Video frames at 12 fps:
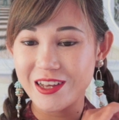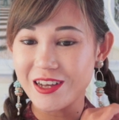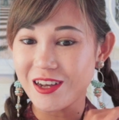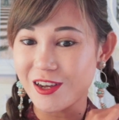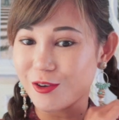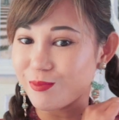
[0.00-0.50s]

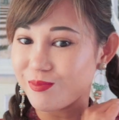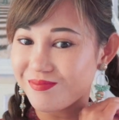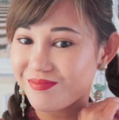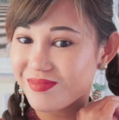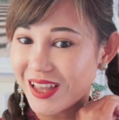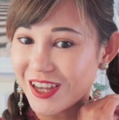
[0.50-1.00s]

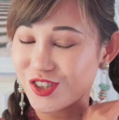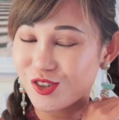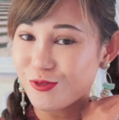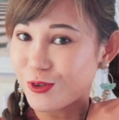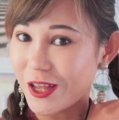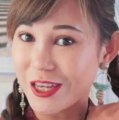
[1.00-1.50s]
I just
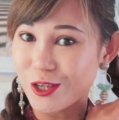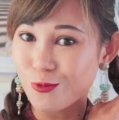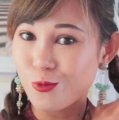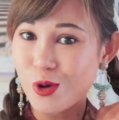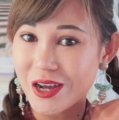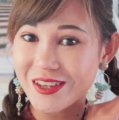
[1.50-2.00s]
feel like it
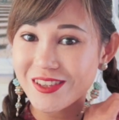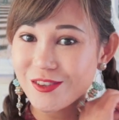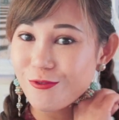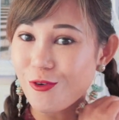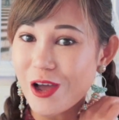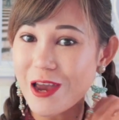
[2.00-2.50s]
works
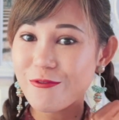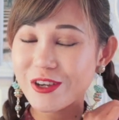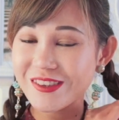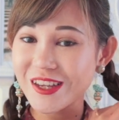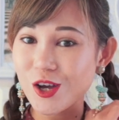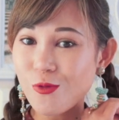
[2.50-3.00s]
for every
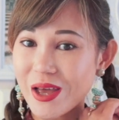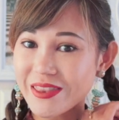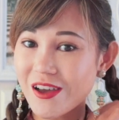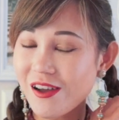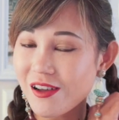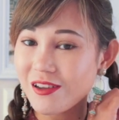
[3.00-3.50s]
single
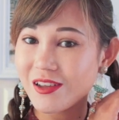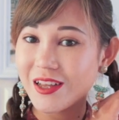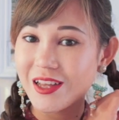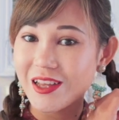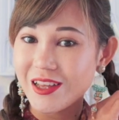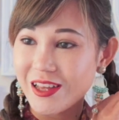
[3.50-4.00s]
weather,
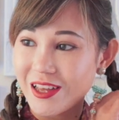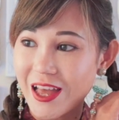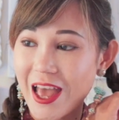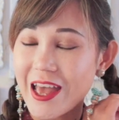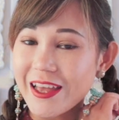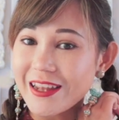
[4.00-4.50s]

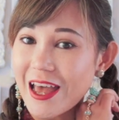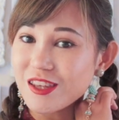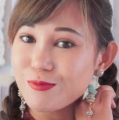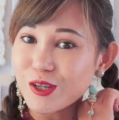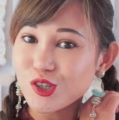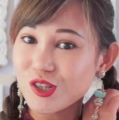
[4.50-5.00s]
and
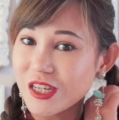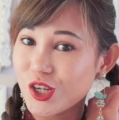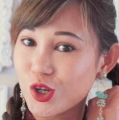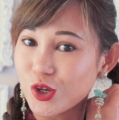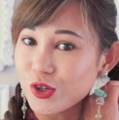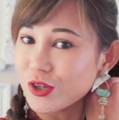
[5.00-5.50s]
especially
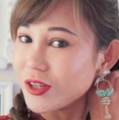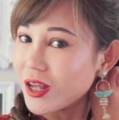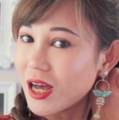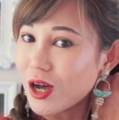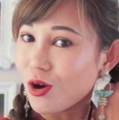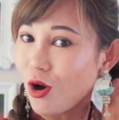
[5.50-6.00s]
good
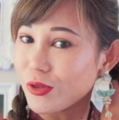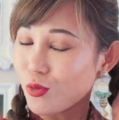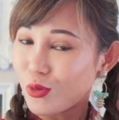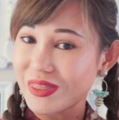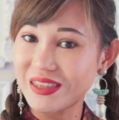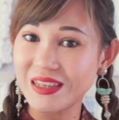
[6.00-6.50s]
on a
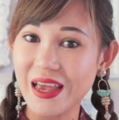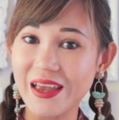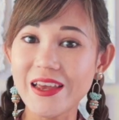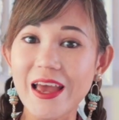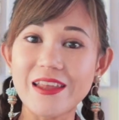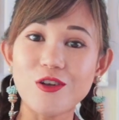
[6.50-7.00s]
windy
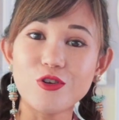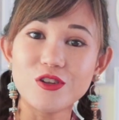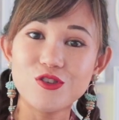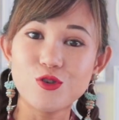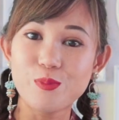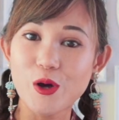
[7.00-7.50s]
day and on a
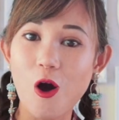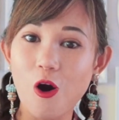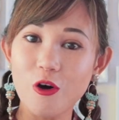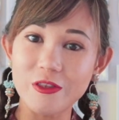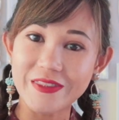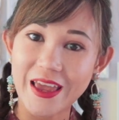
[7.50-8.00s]
super
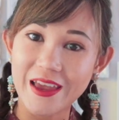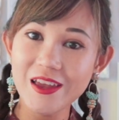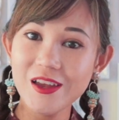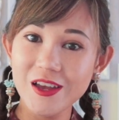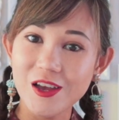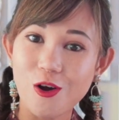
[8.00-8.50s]
hot
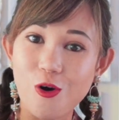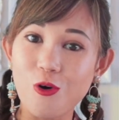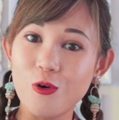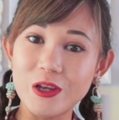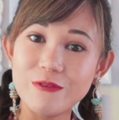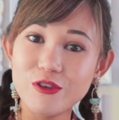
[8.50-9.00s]
day,
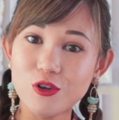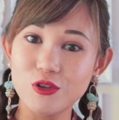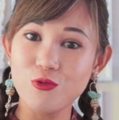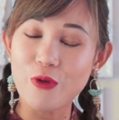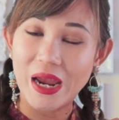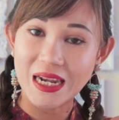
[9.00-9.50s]
or even on a
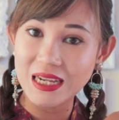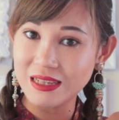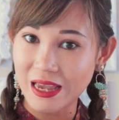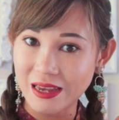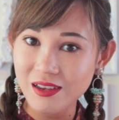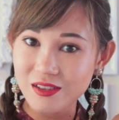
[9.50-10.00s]
rainy
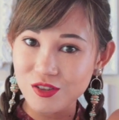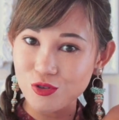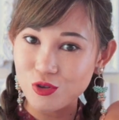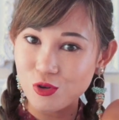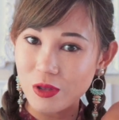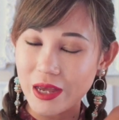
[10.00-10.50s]
day, because you
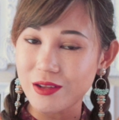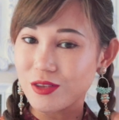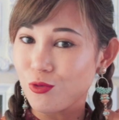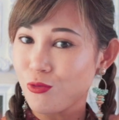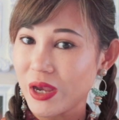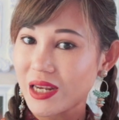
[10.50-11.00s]
know, like the
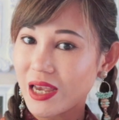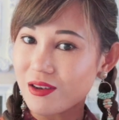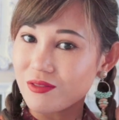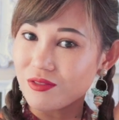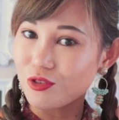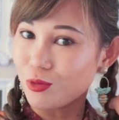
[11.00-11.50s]
rain
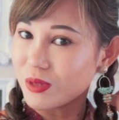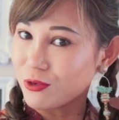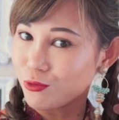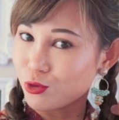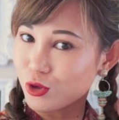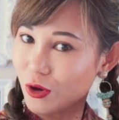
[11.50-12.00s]
can normally
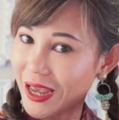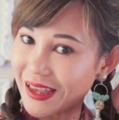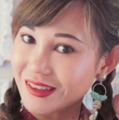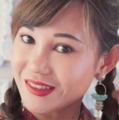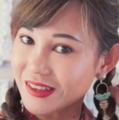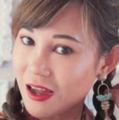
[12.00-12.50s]
ruin your
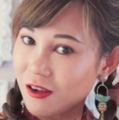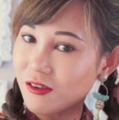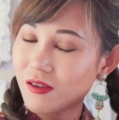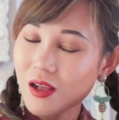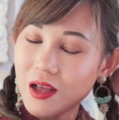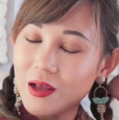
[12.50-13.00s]

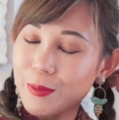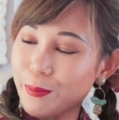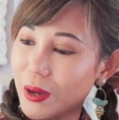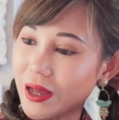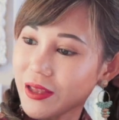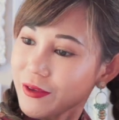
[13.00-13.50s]
hairstyle,
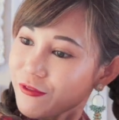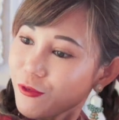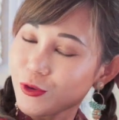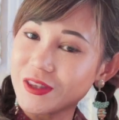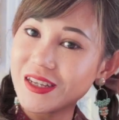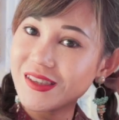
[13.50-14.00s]
but
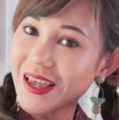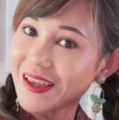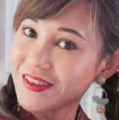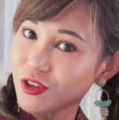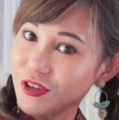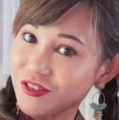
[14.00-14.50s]
for this
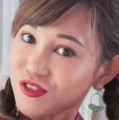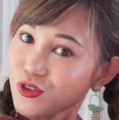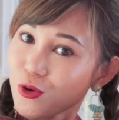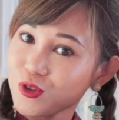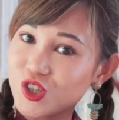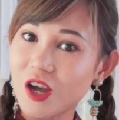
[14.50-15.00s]
hairstyle there's
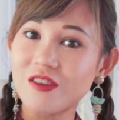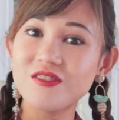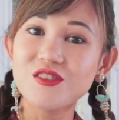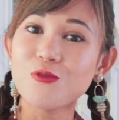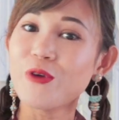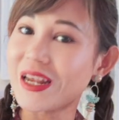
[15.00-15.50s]
no chance
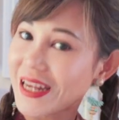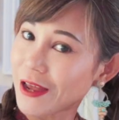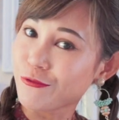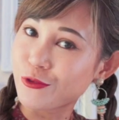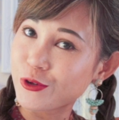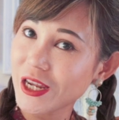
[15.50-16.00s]
the rain
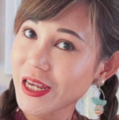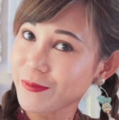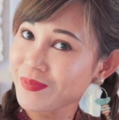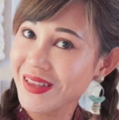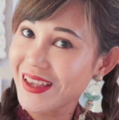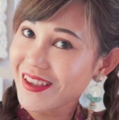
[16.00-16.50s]
can ruin it.
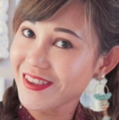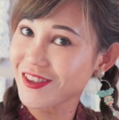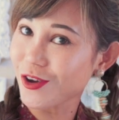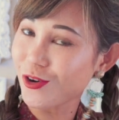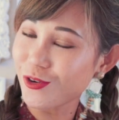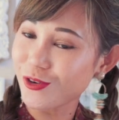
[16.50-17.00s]

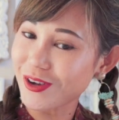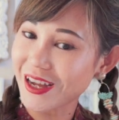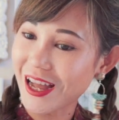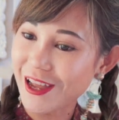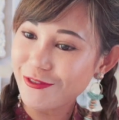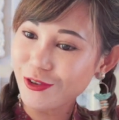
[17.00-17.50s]
So
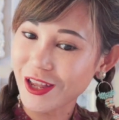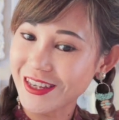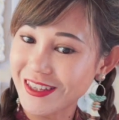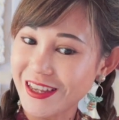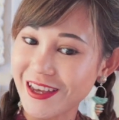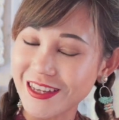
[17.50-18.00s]
I feel like,
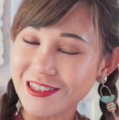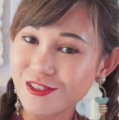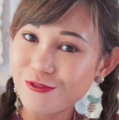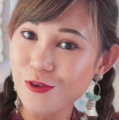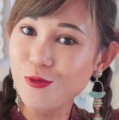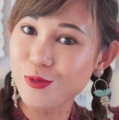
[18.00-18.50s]
yeah, it's
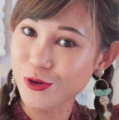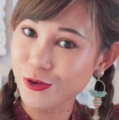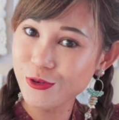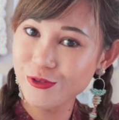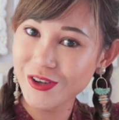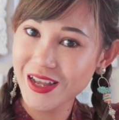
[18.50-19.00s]

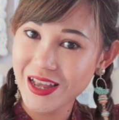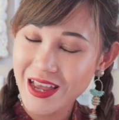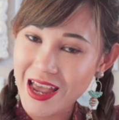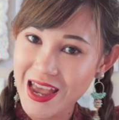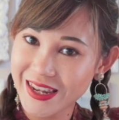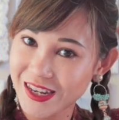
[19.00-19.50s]
foolproof
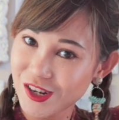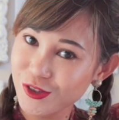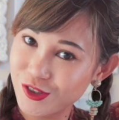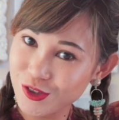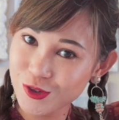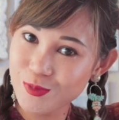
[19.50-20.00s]
and it
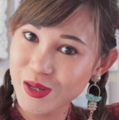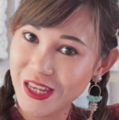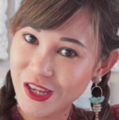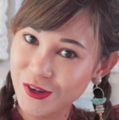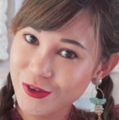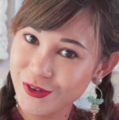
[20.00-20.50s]
looks super
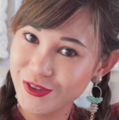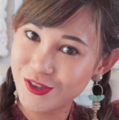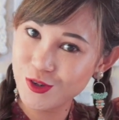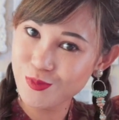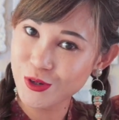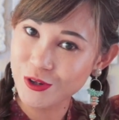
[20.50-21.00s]
cute,
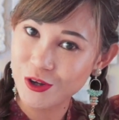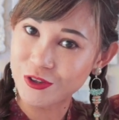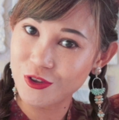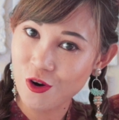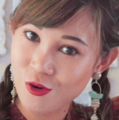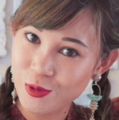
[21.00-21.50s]
super
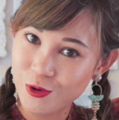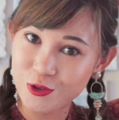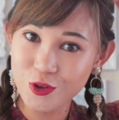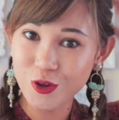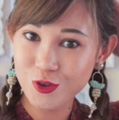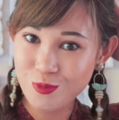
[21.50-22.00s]
adorable,
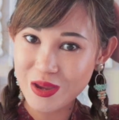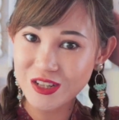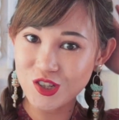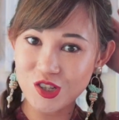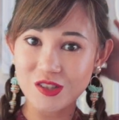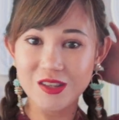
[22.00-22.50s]
not to
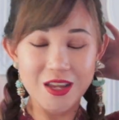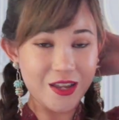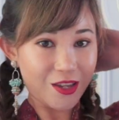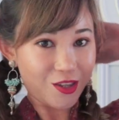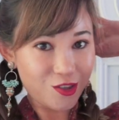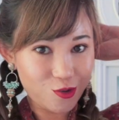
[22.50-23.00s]
mention
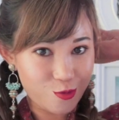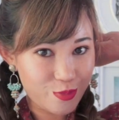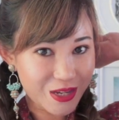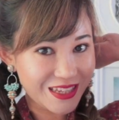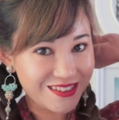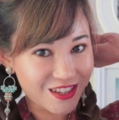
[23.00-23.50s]
super
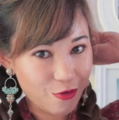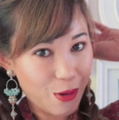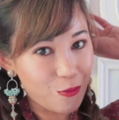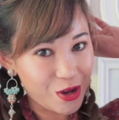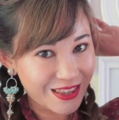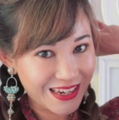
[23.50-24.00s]

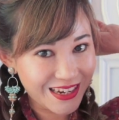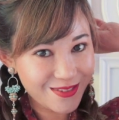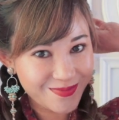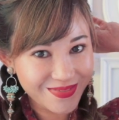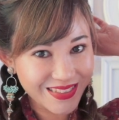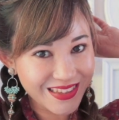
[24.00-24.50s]
Instagram worthy.
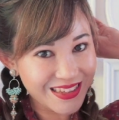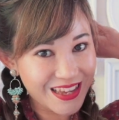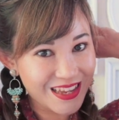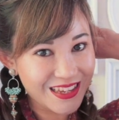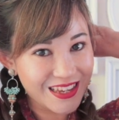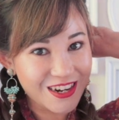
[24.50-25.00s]

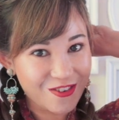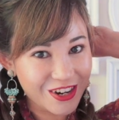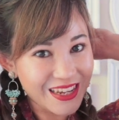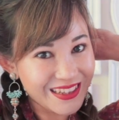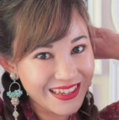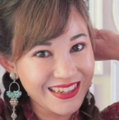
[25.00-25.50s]

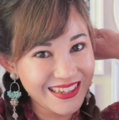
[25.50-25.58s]
Agreed?